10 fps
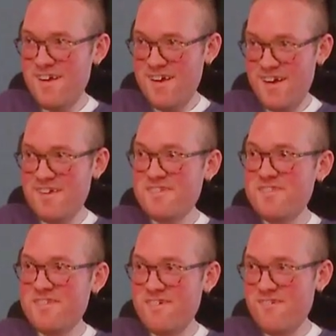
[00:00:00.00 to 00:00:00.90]
I've
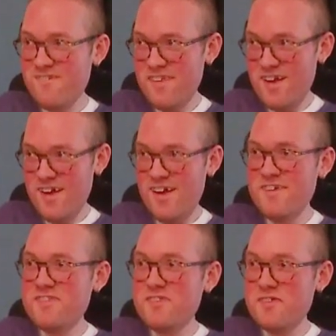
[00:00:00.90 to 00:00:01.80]
been fired 9 times,
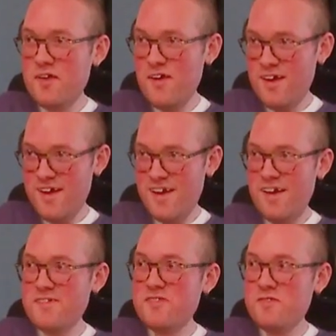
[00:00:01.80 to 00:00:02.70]
but he keeps
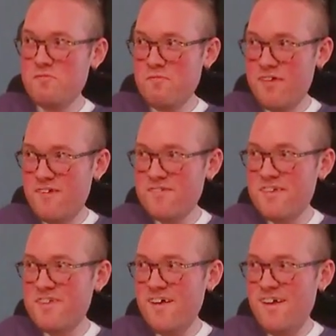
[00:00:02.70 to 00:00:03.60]
rehiring me. I swear
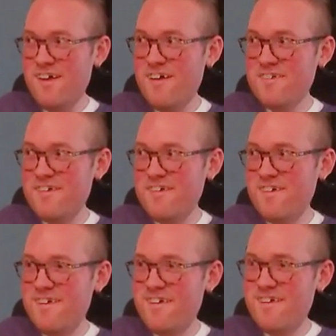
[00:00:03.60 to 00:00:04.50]
to God.
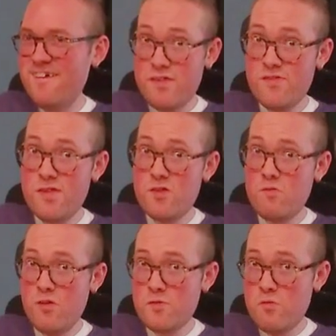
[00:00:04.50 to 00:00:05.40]
They can send
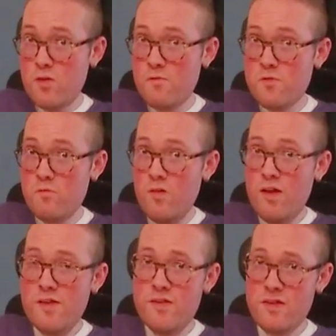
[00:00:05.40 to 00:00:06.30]
you underwear if you
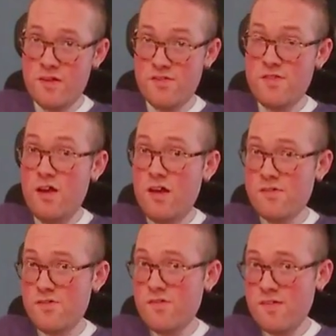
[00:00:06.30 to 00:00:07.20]
want,
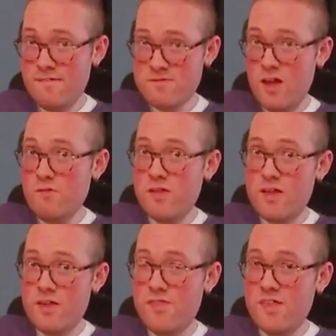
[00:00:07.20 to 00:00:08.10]
socks, not
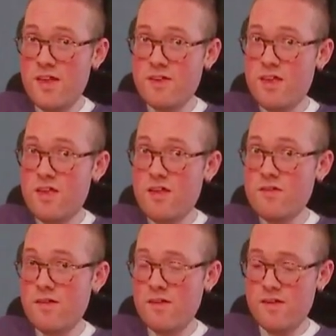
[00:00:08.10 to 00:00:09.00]
really anything I
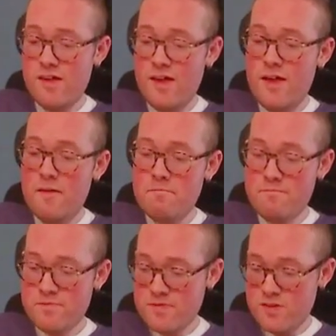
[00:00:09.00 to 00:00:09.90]
need.
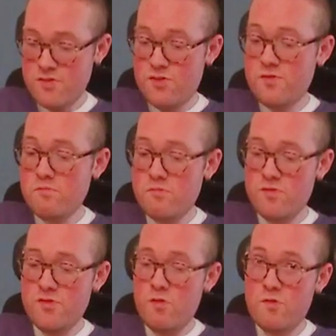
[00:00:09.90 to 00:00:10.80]
Just
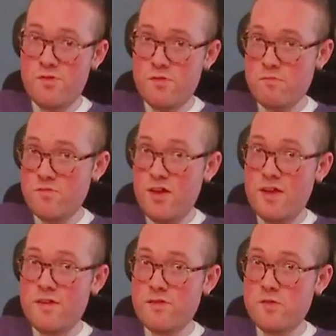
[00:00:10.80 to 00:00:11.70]
shirts,
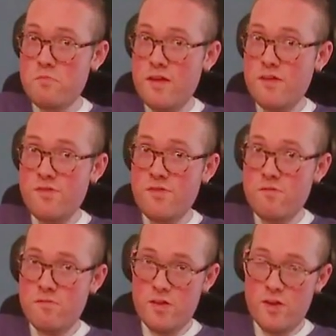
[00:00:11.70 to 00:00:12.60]
jackets, pants
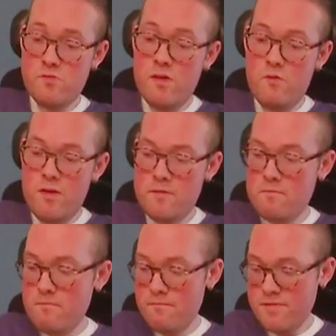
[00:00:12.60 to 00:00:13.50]
is what I
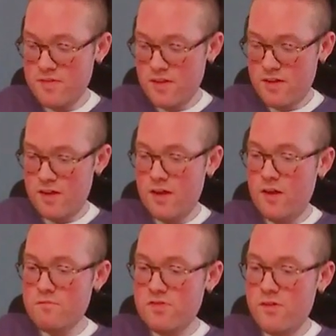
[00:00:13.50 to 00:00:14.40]

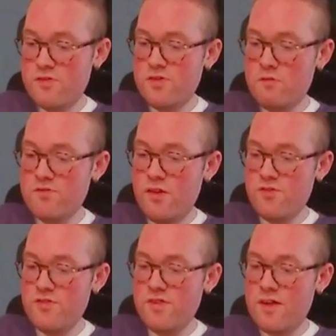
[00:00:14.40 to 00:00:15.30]
want. So let's see what
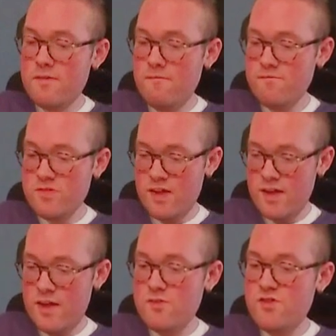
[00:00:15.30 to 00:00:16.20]
Chelsea said.
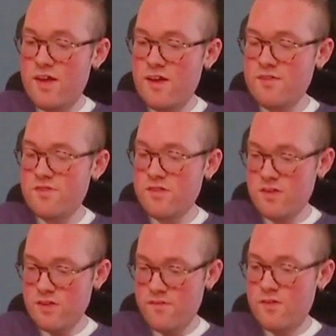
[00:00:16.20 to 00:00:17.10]
Hey Chaz,
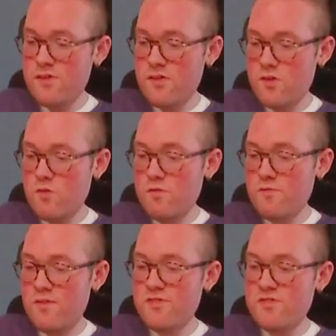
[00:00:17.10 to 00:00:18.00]
lucky you,
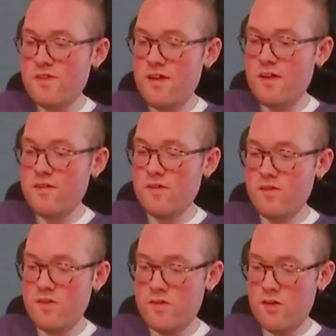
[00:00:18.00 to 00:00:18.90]
it's Fix Day.
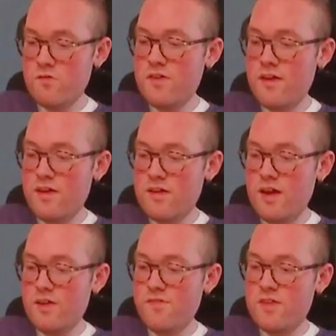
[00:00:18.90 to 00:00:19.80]
Okay,
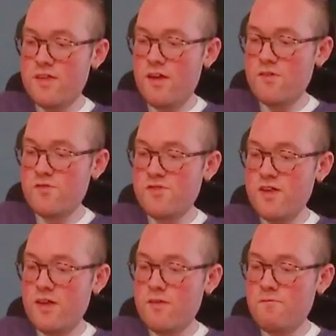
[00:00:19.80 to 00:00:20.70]
I think I
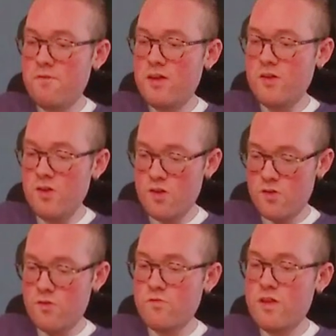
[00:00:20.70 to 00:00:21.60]
understand the fit
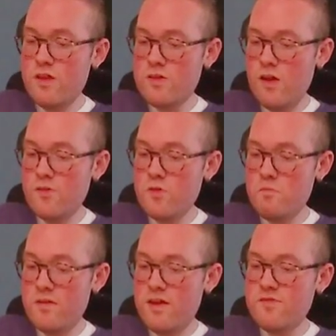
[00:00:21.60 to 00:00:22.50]
you need on
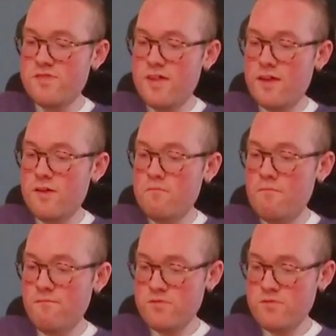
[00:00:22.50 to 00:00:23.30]
your pants denim.